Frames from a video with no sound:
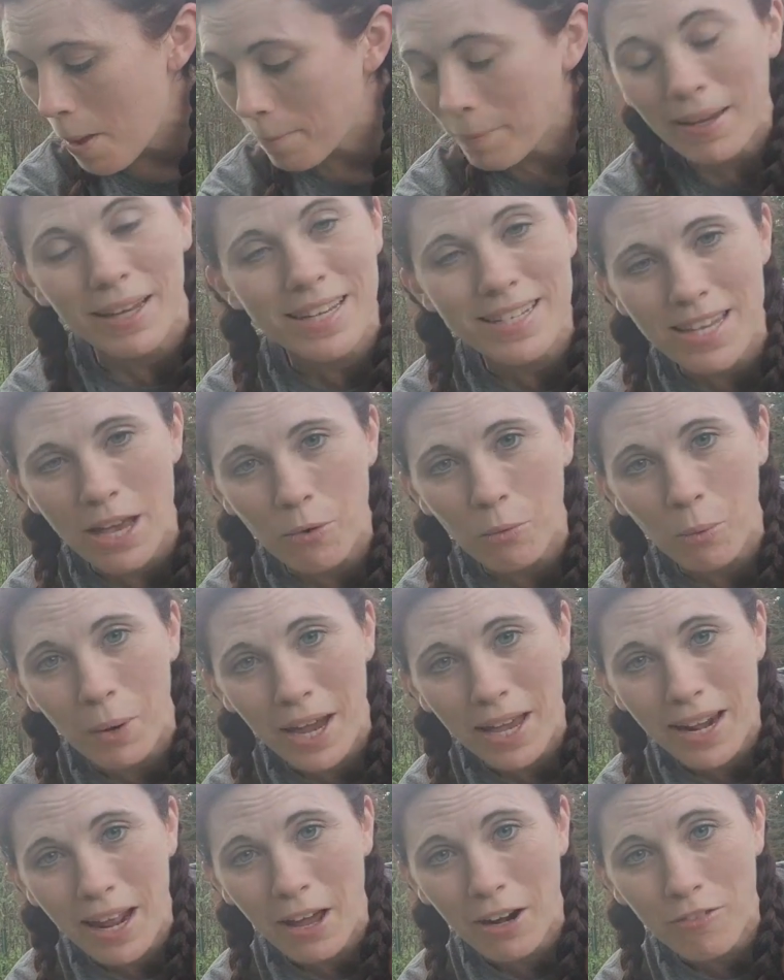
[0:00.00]
because I
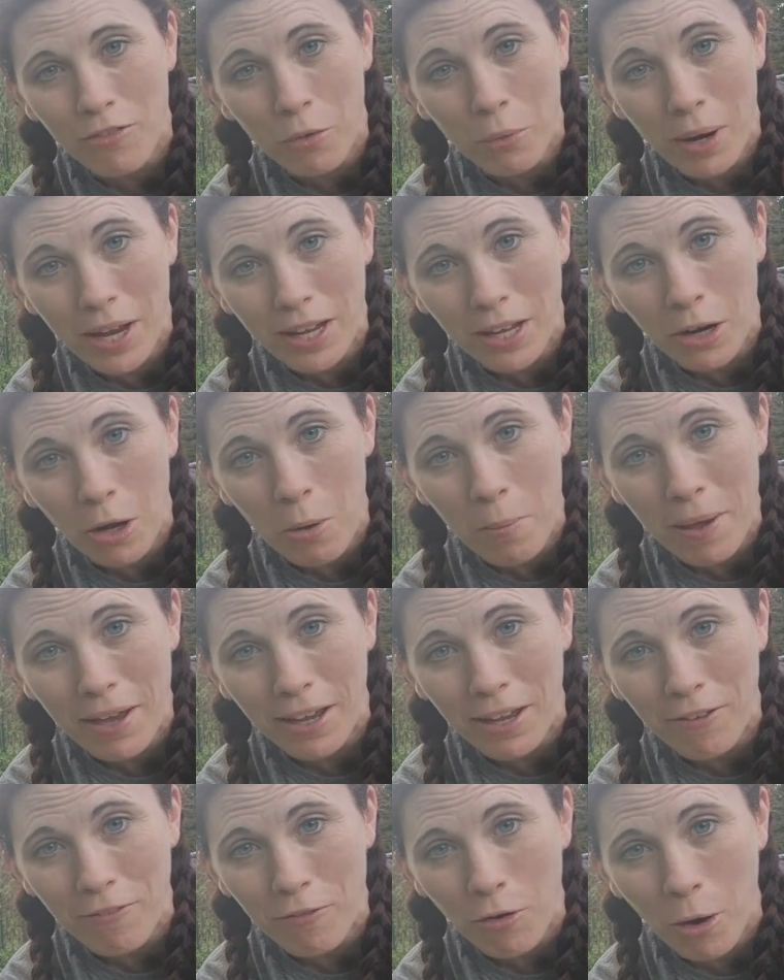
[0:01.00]
ran out of oregano
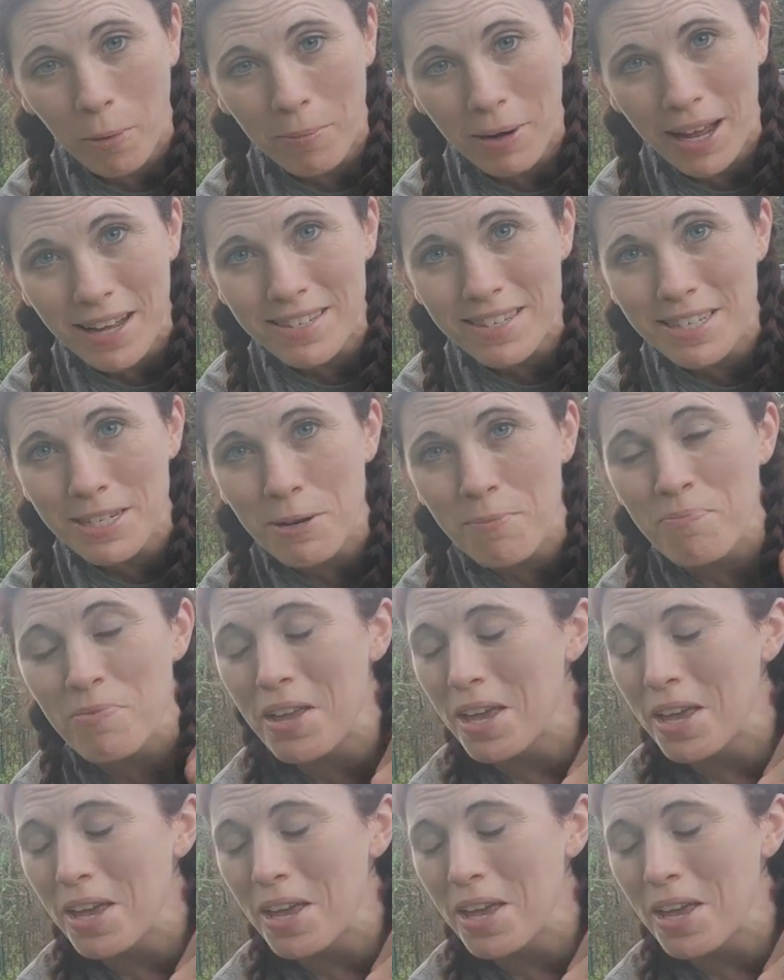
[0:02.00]
making farm dust.